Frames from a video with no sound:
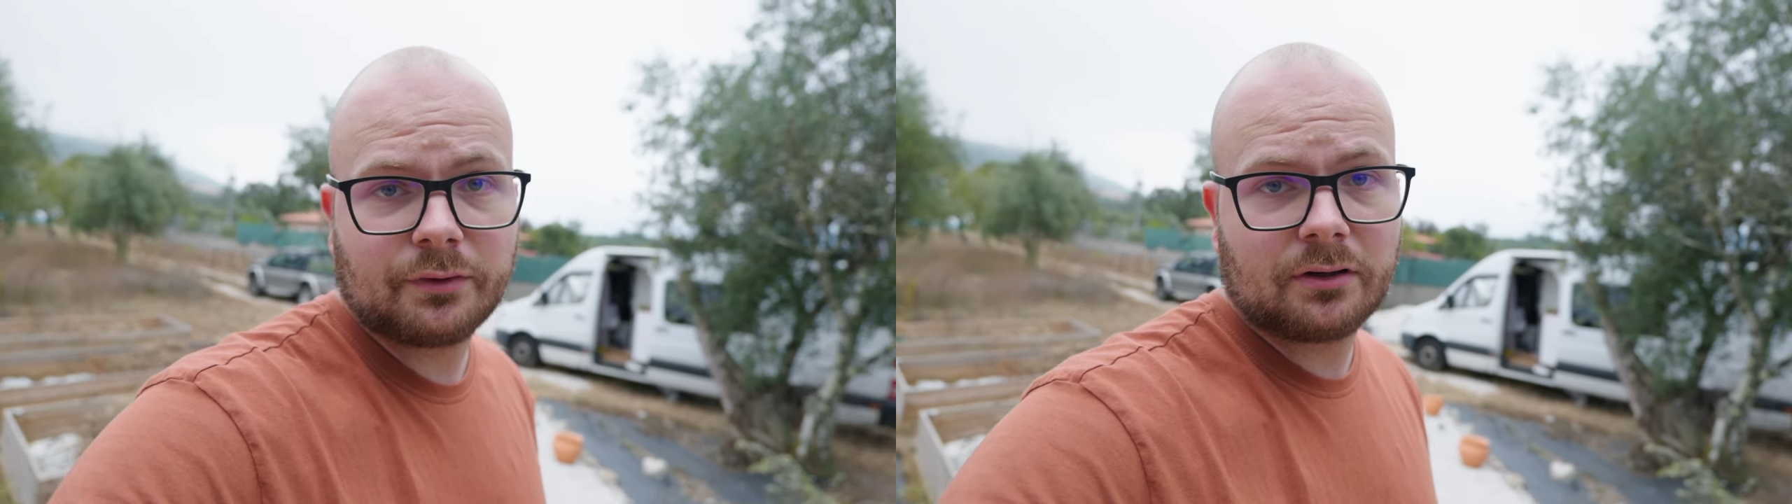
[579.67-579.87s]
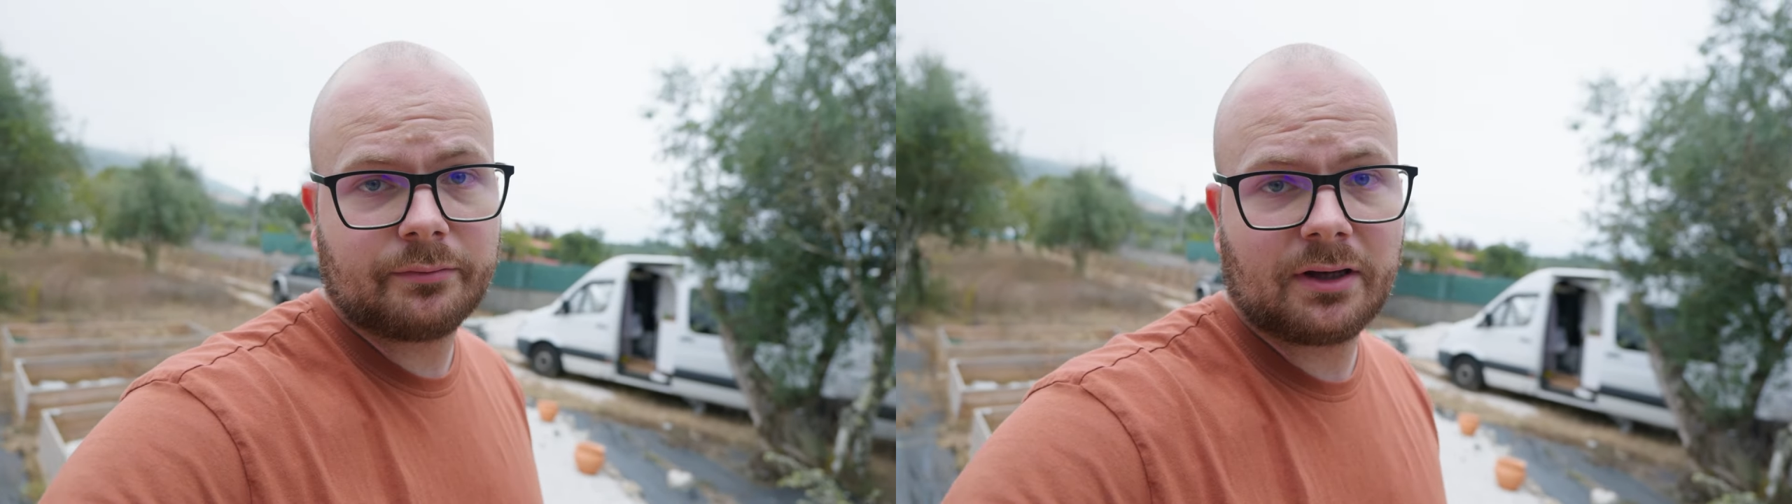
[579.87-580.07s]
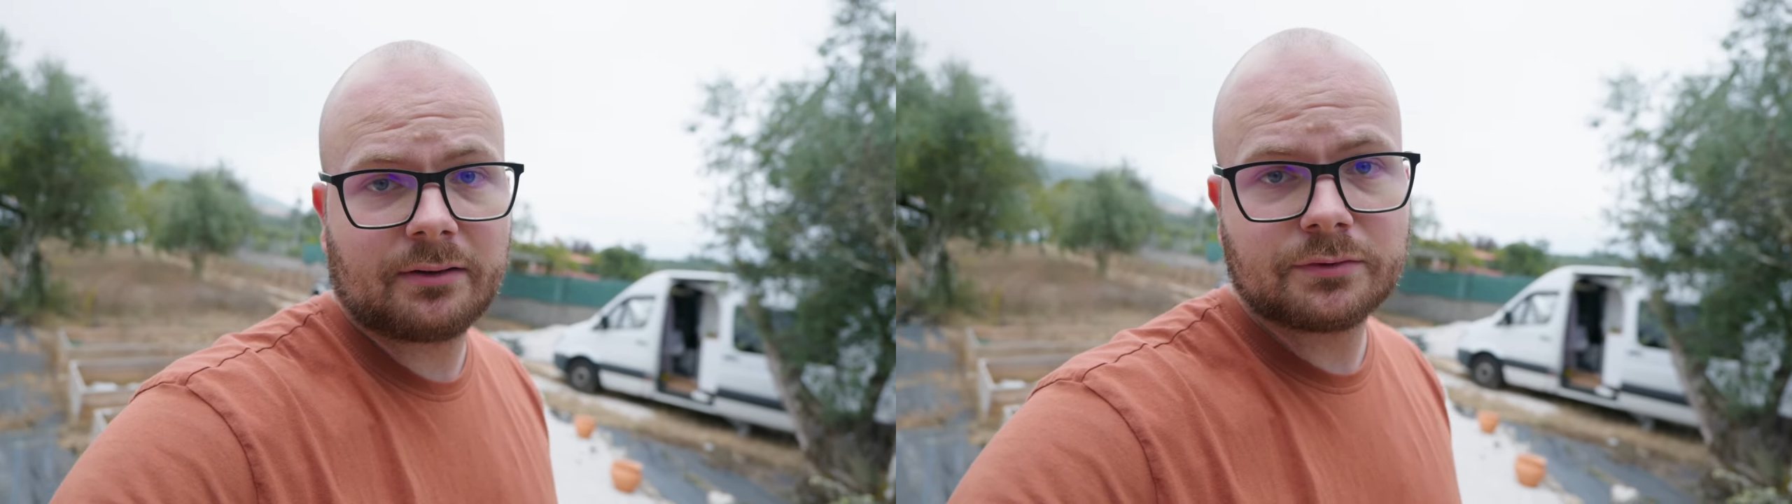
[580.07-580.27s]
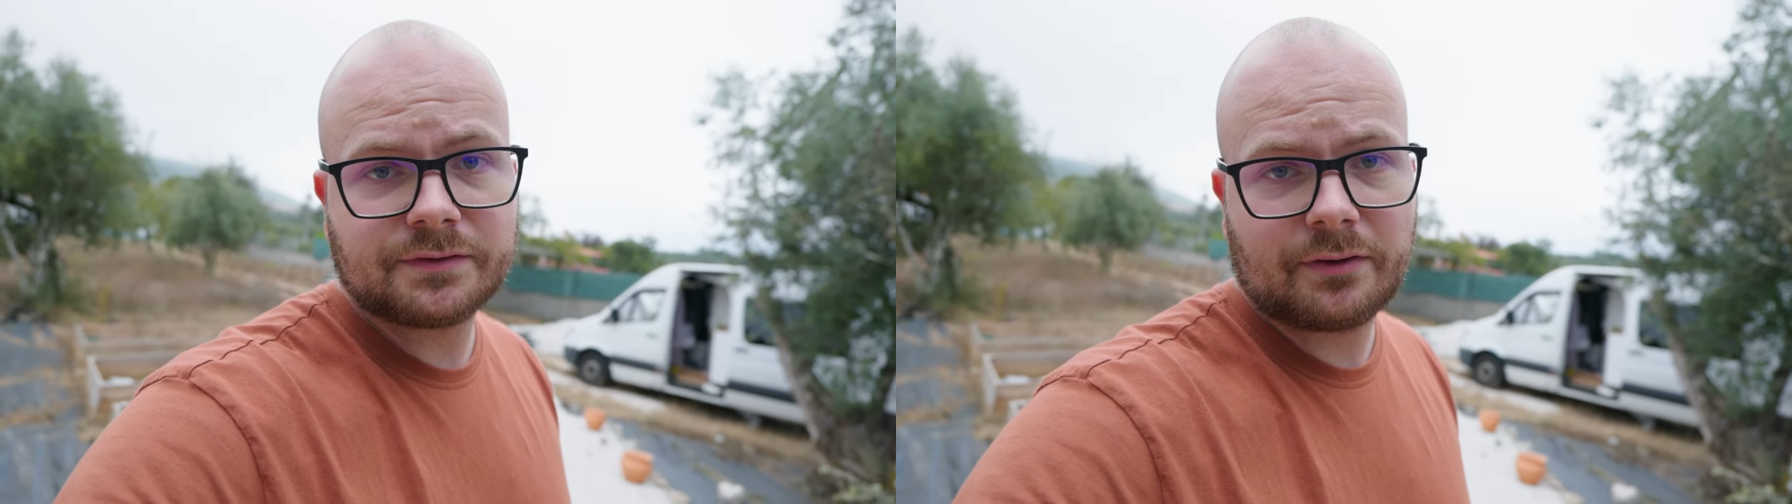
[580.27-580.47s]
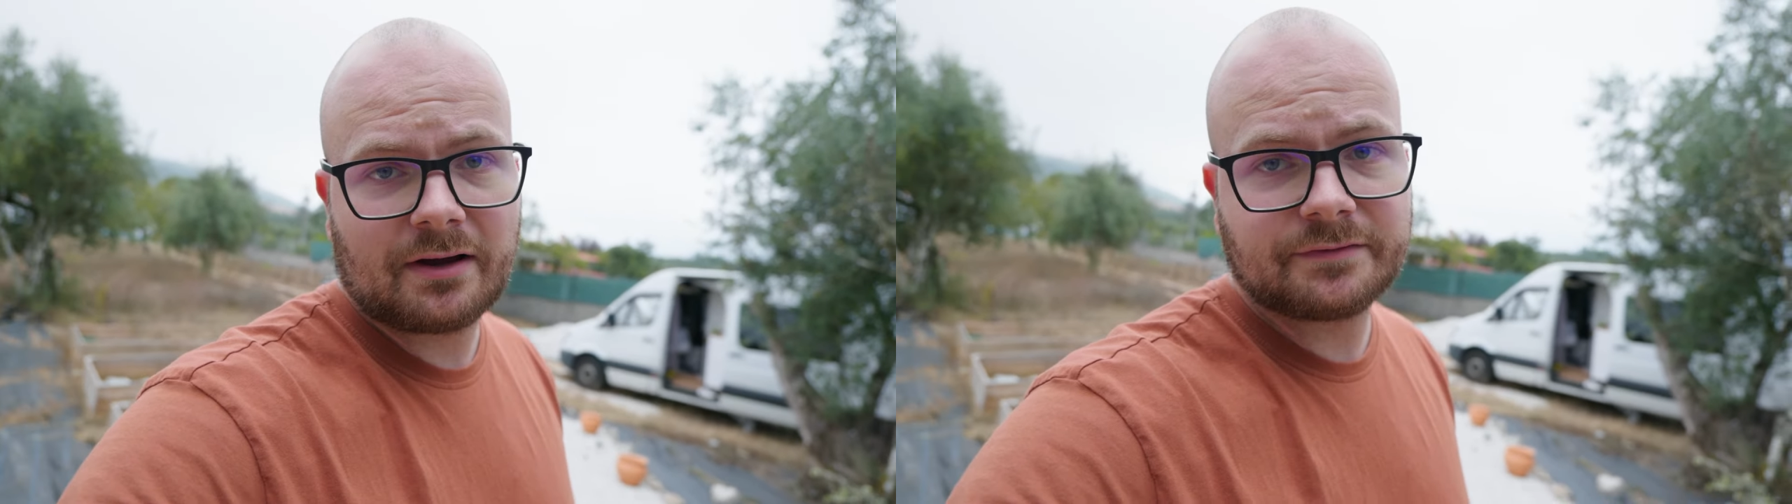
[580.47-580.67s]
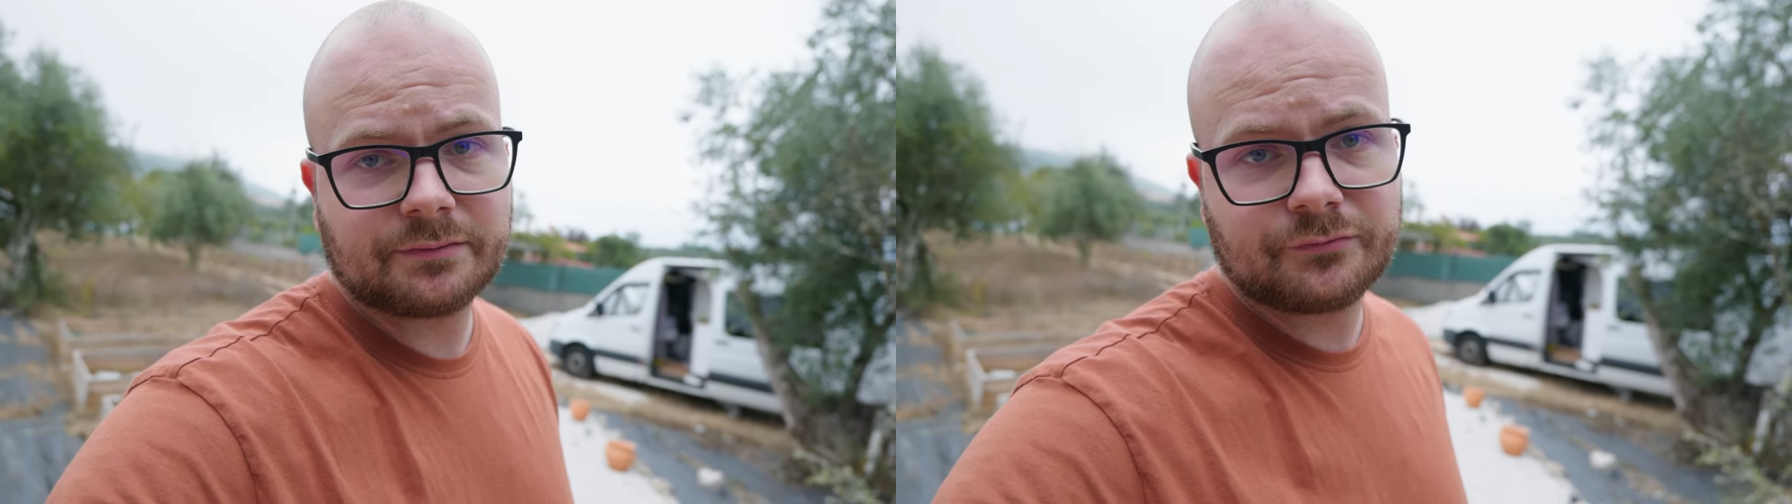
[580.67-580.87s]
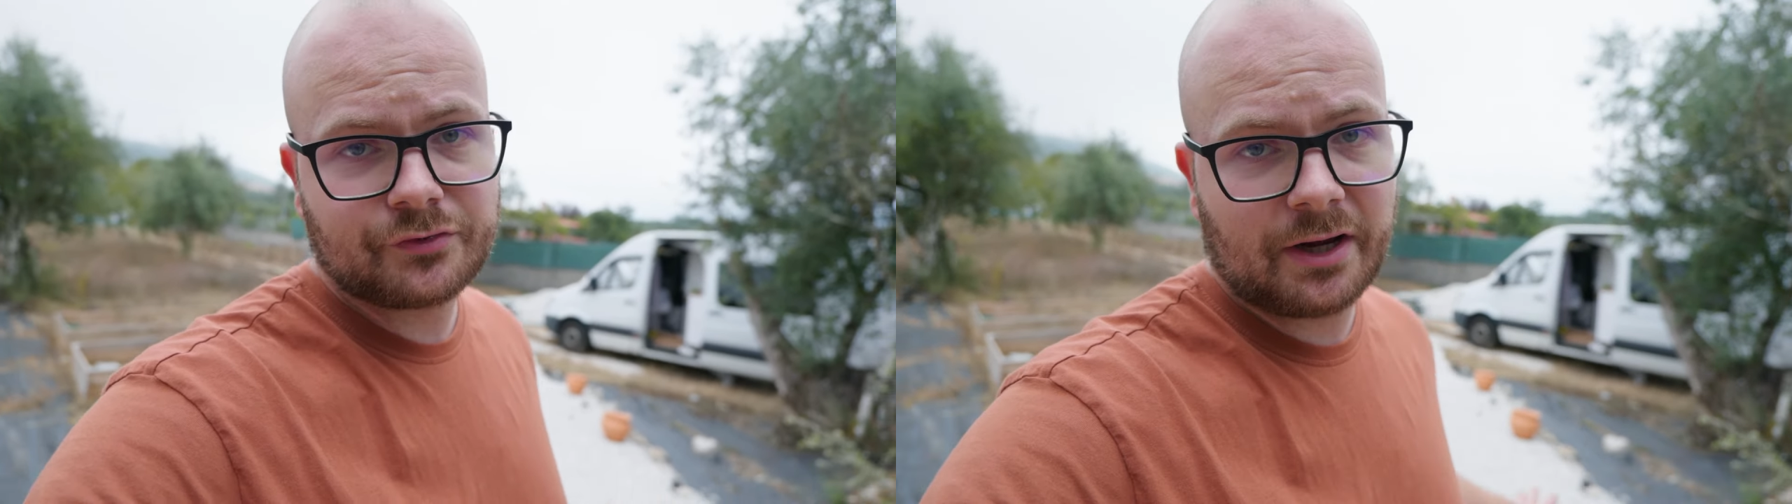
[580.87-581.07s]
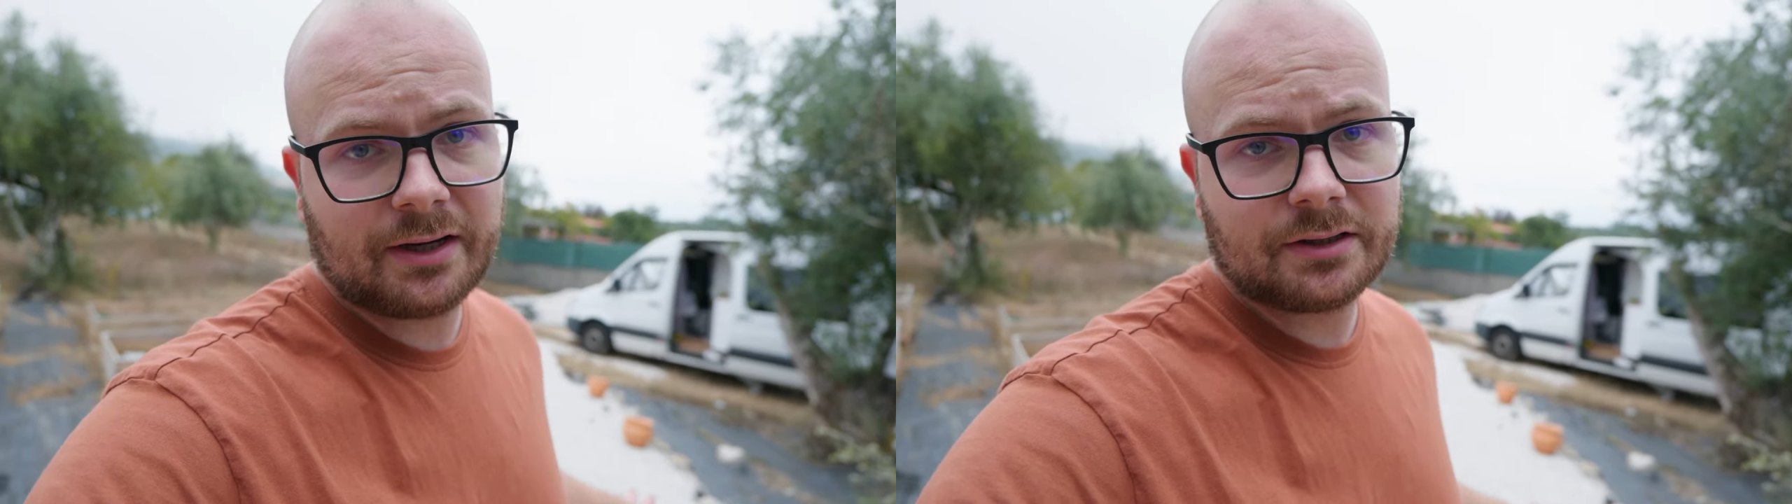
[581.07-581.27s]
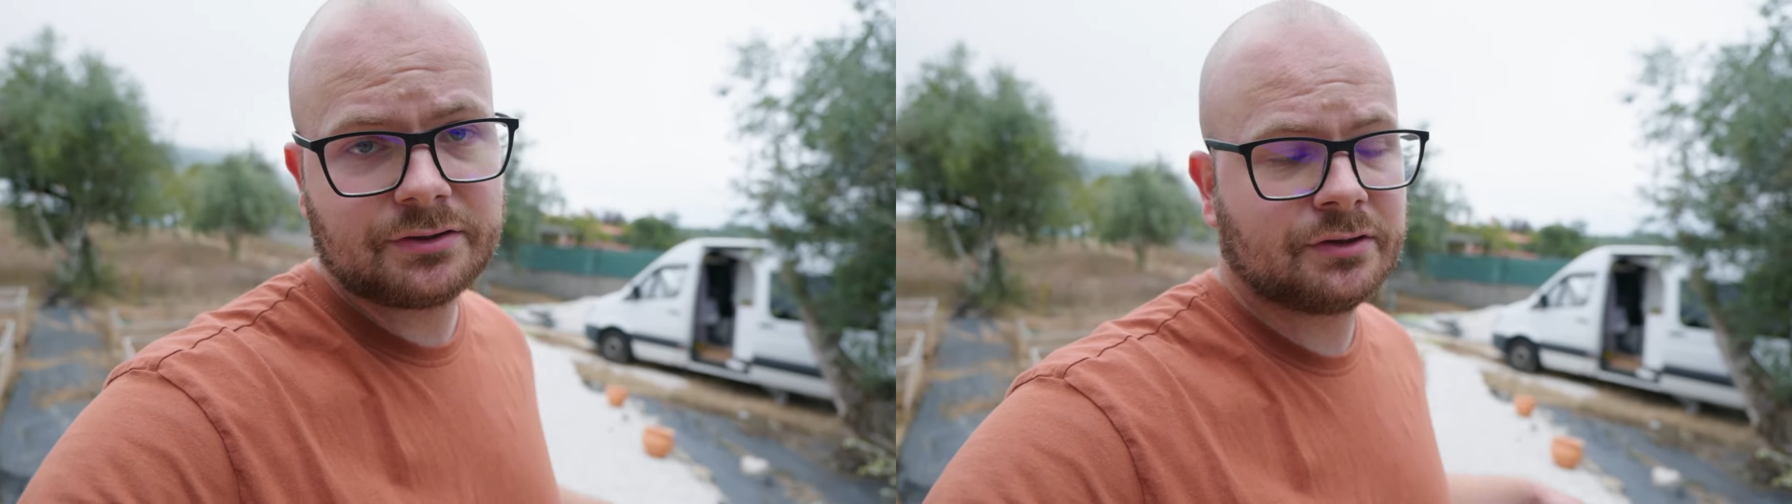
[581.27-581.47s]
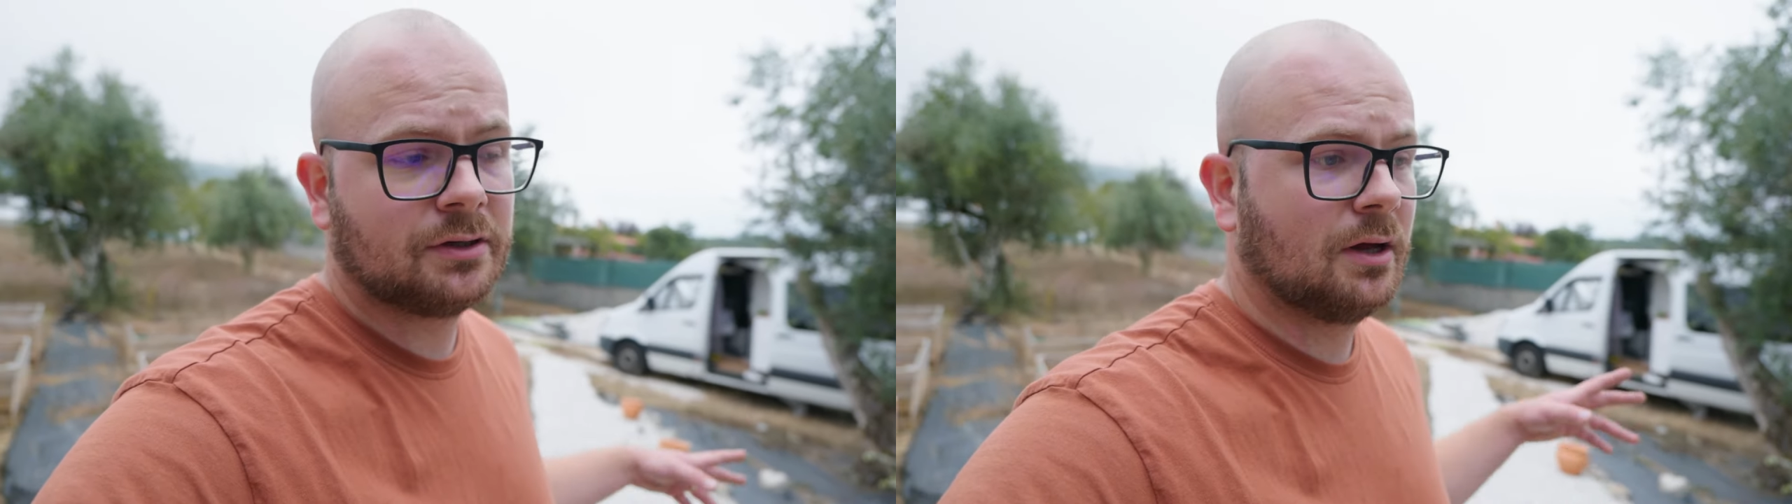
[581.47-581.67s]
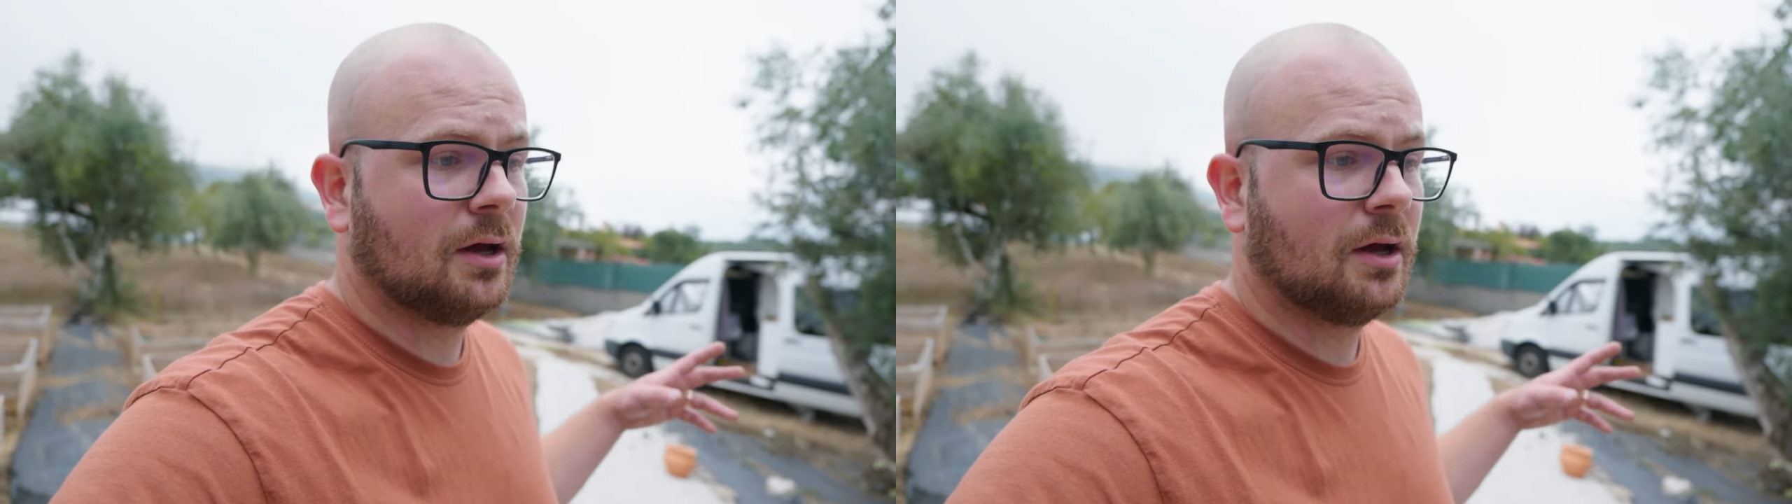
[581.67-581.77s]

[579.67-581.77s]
we're going to be able to have some drainage,